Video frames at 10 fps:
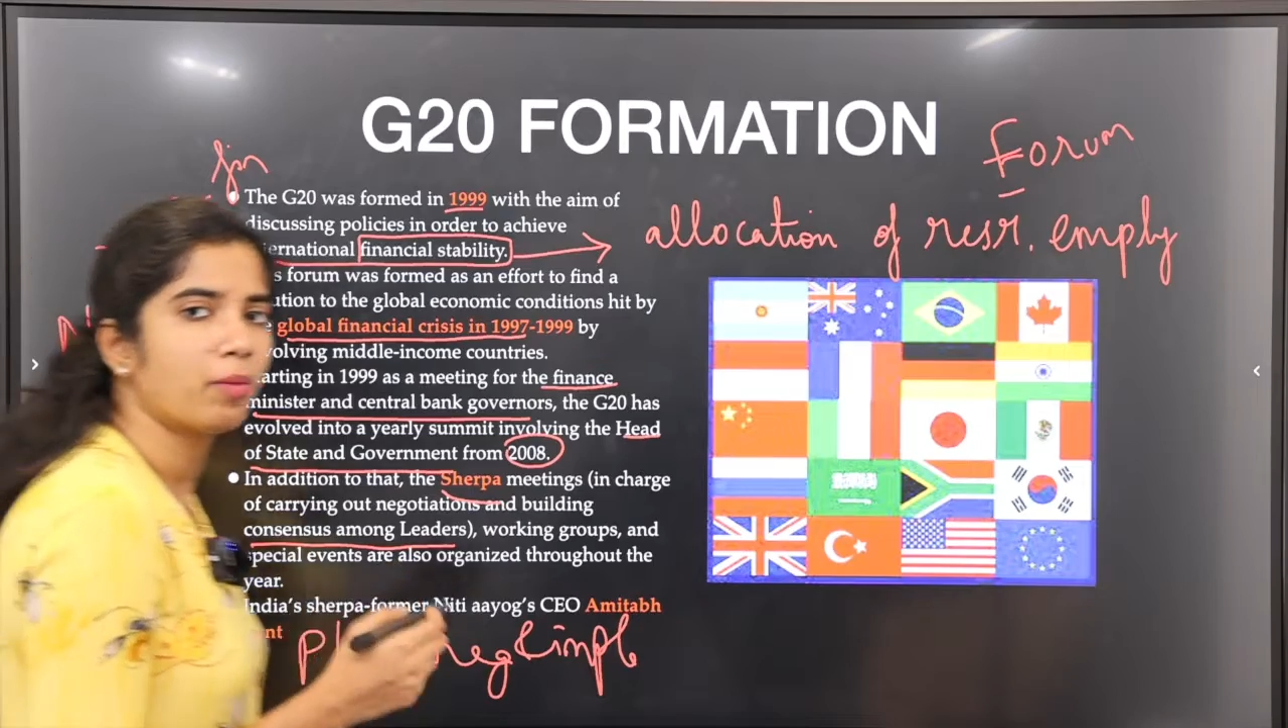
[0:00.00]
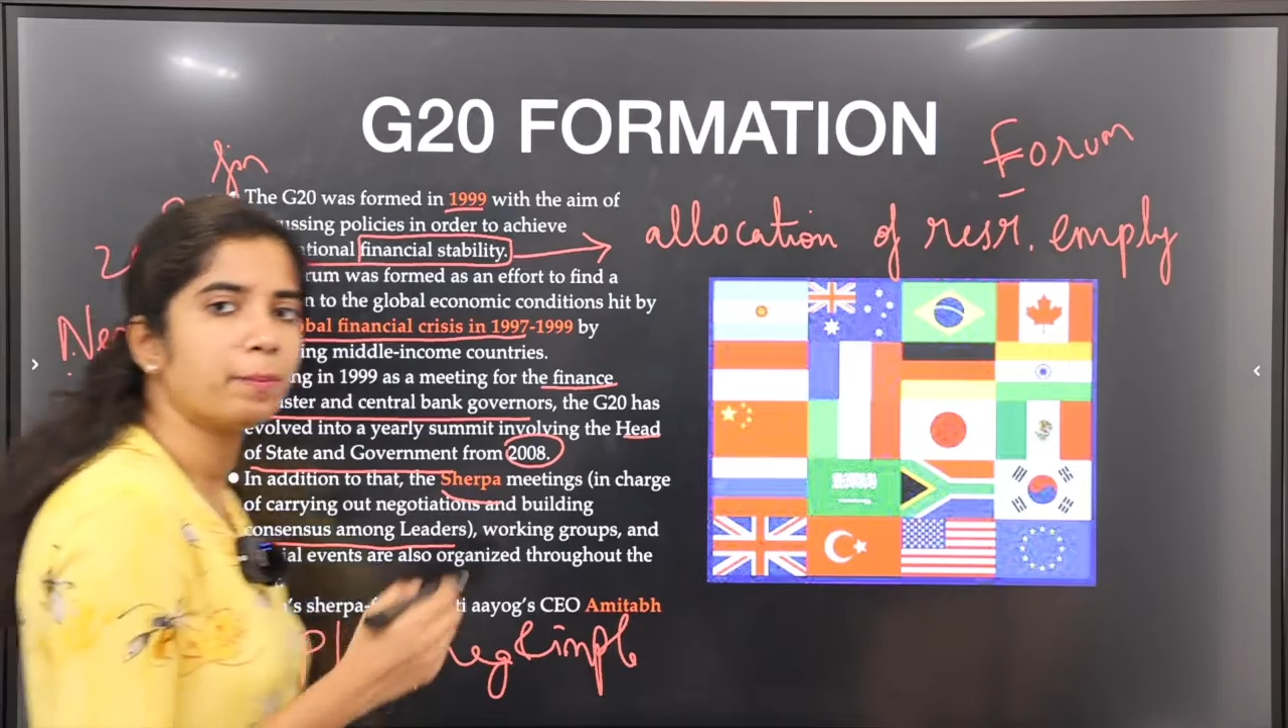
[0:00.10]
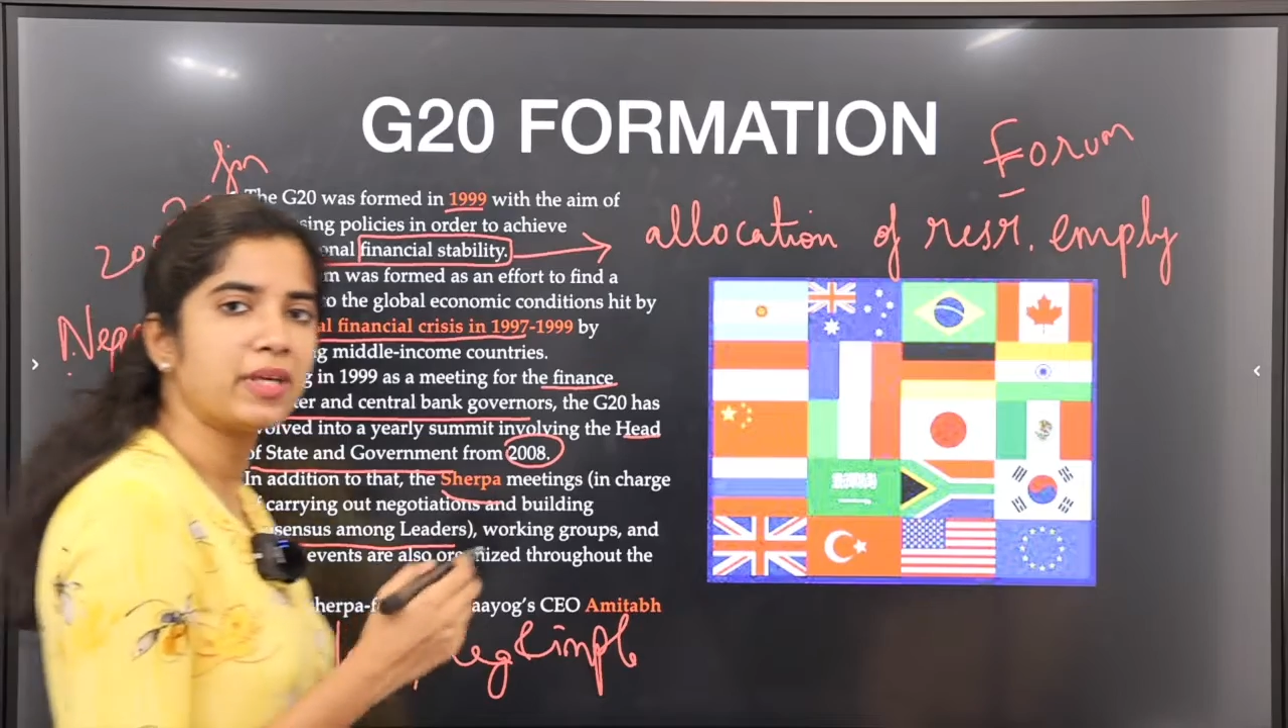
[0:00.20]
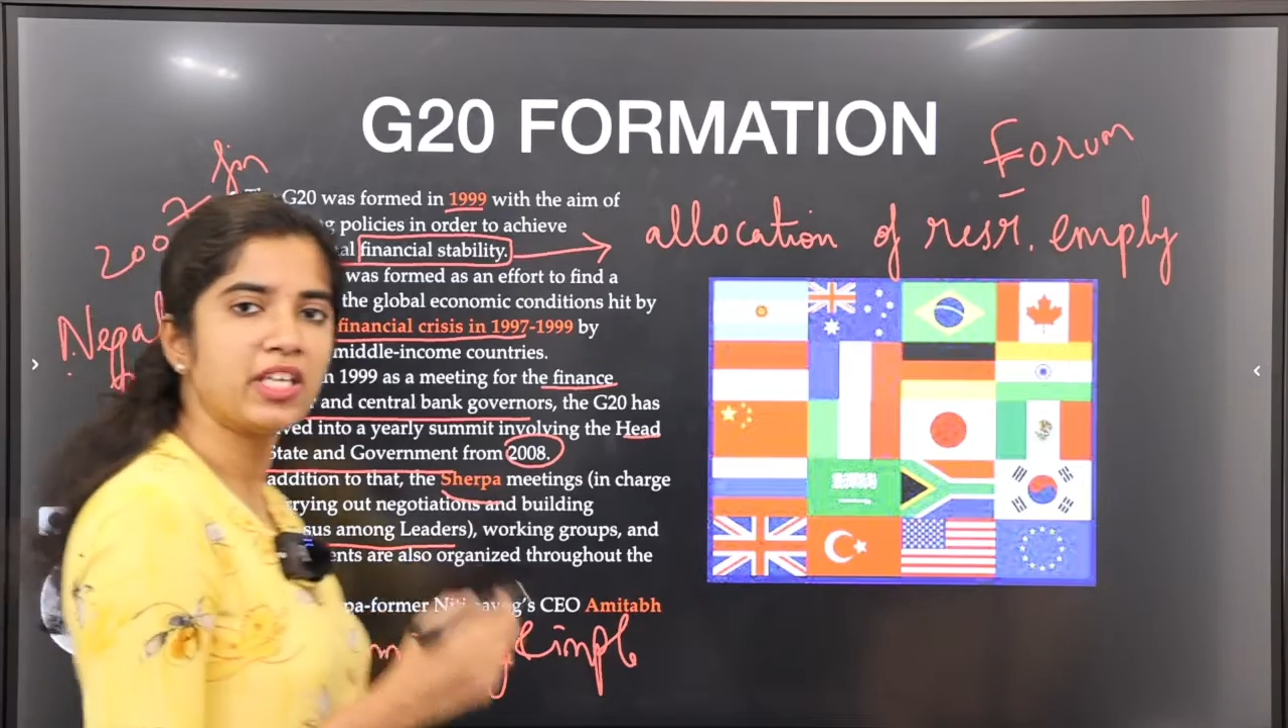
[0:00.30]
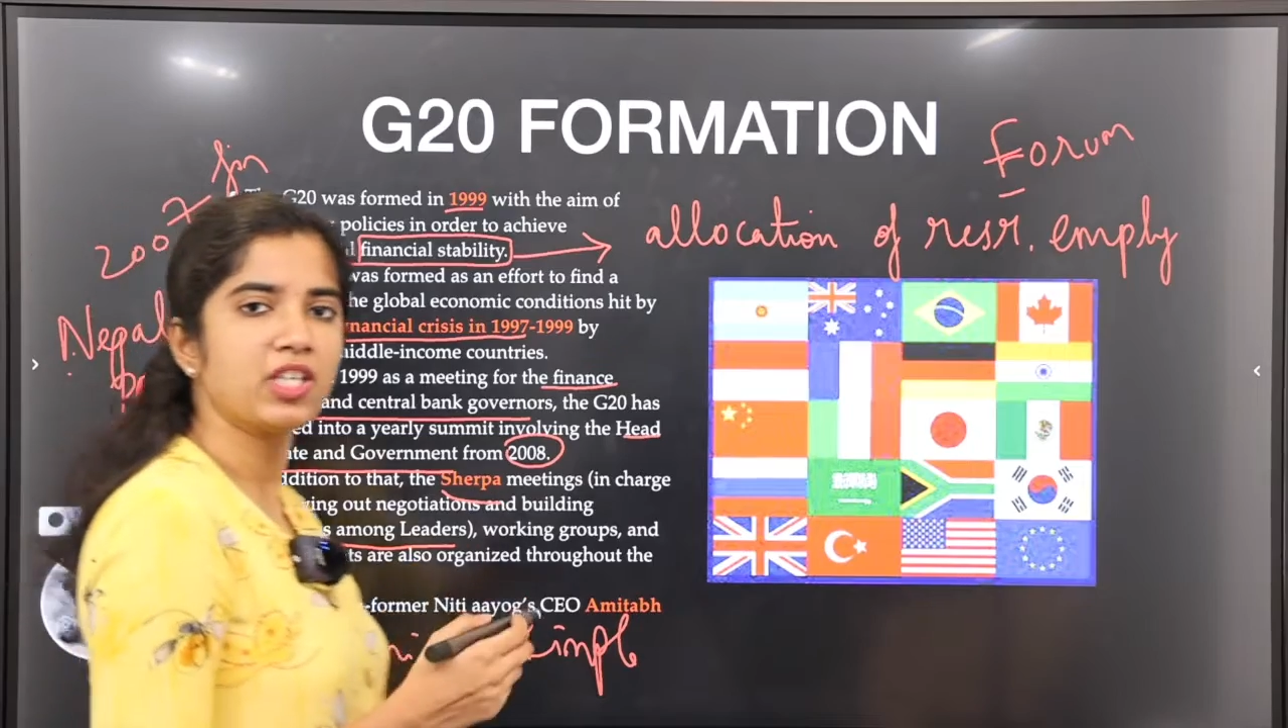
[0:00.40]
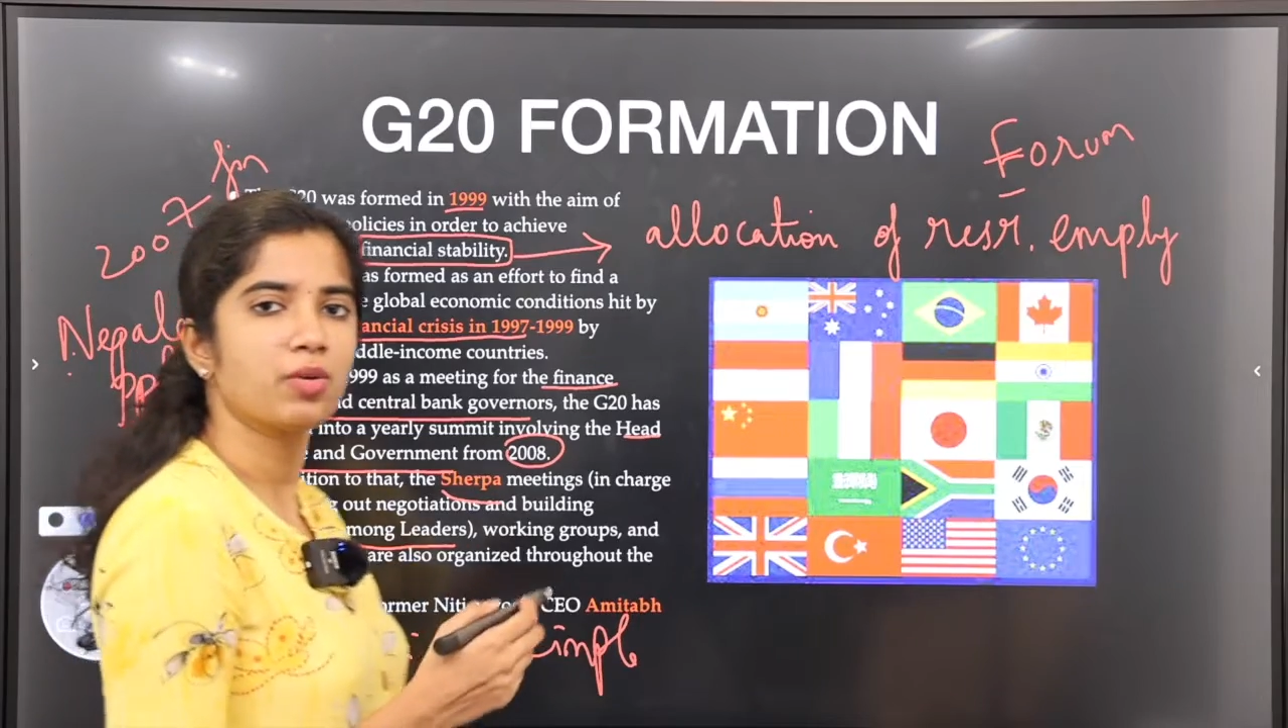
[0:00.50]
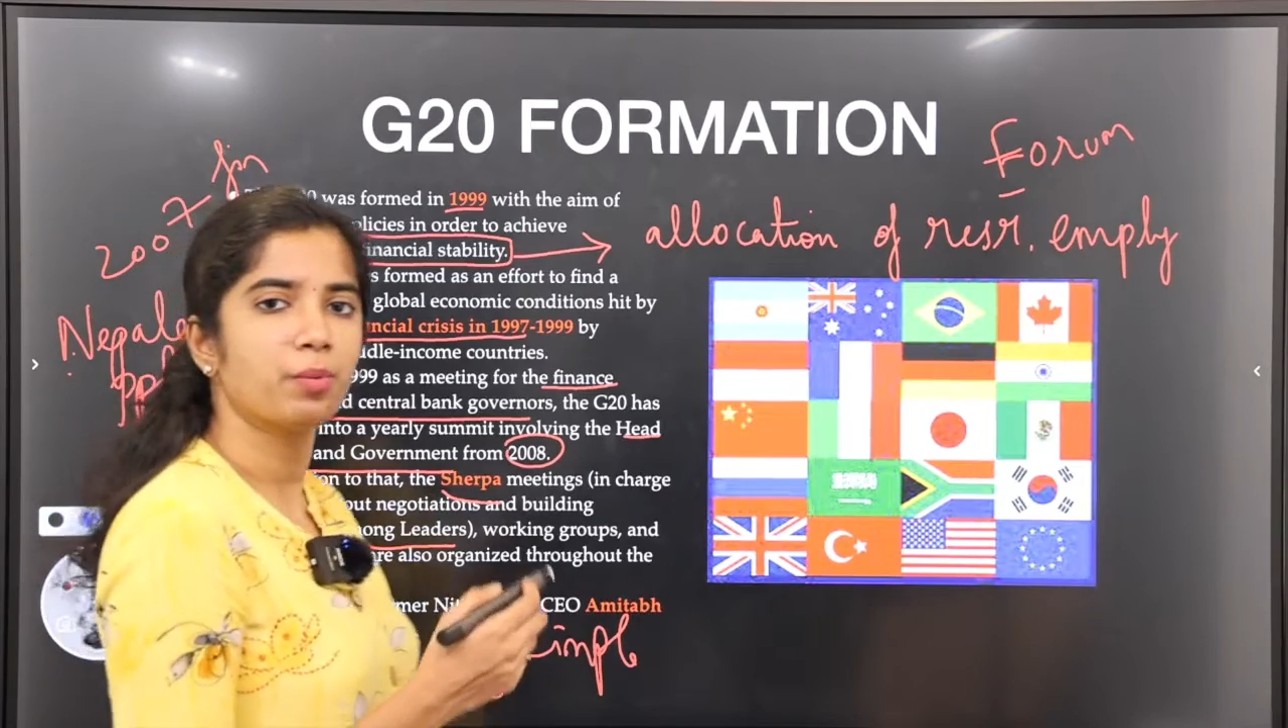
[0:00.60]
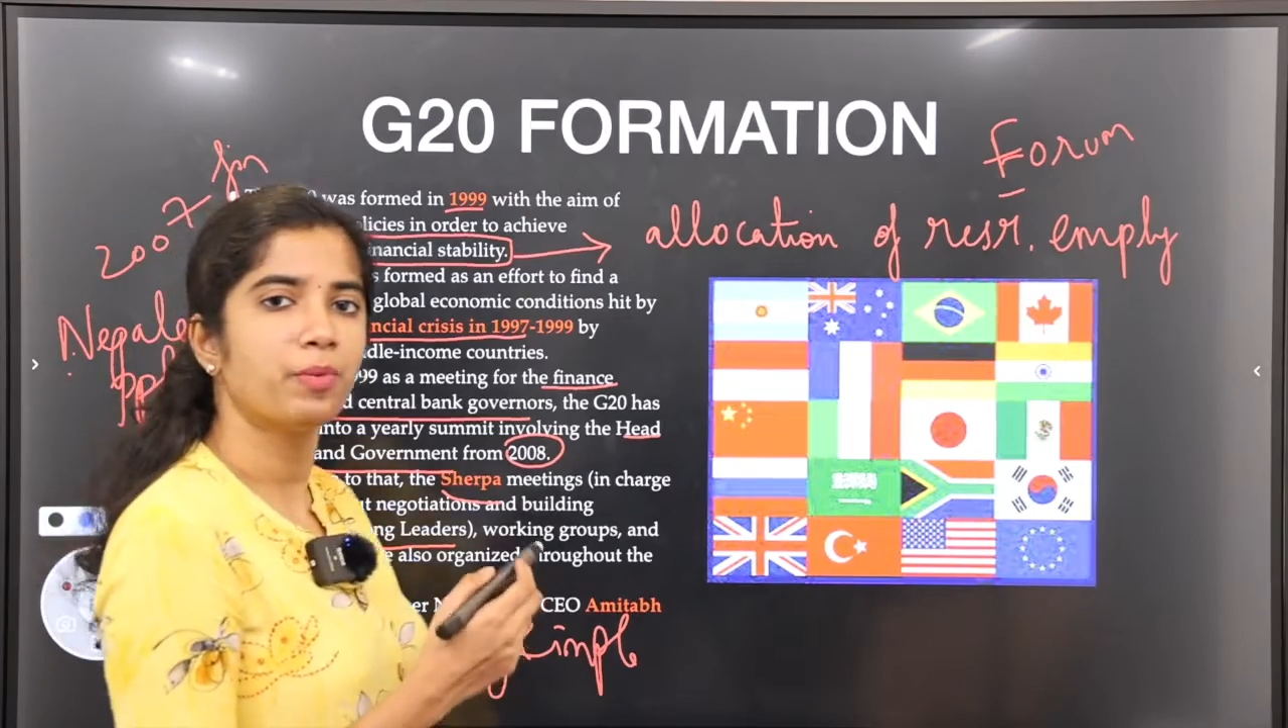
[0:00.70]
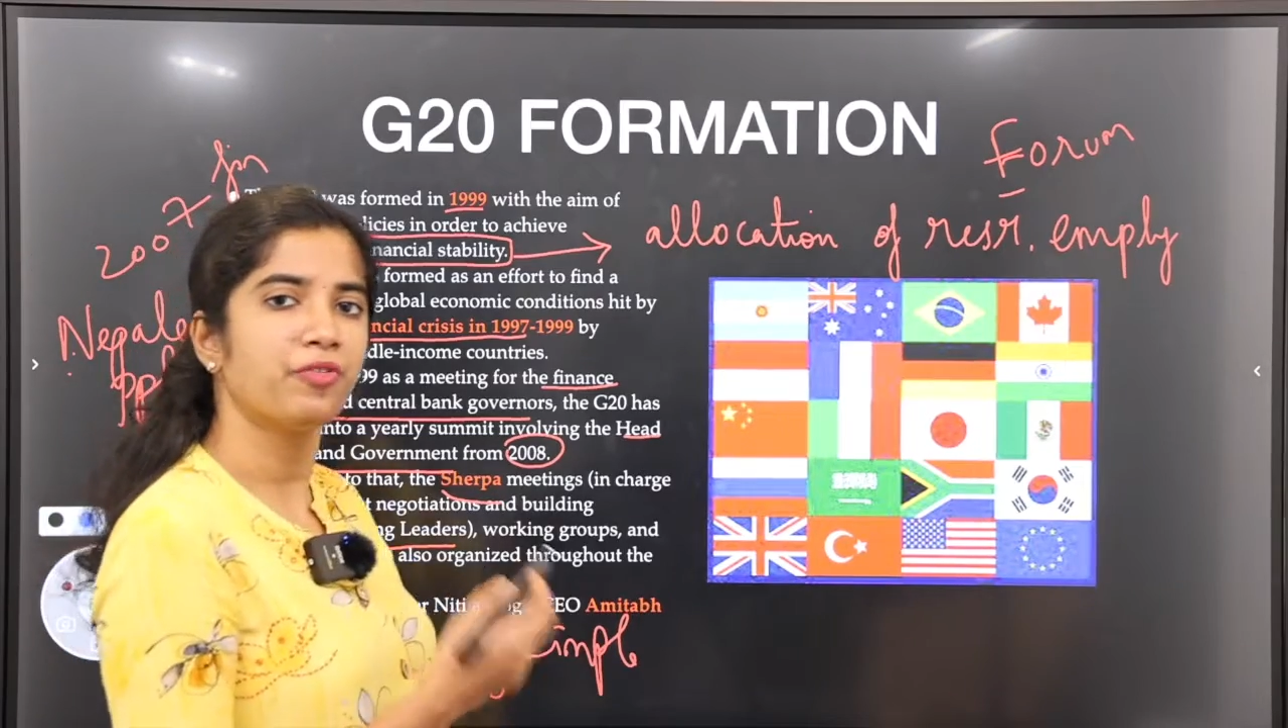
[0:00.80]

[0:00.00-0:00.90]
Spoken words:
meet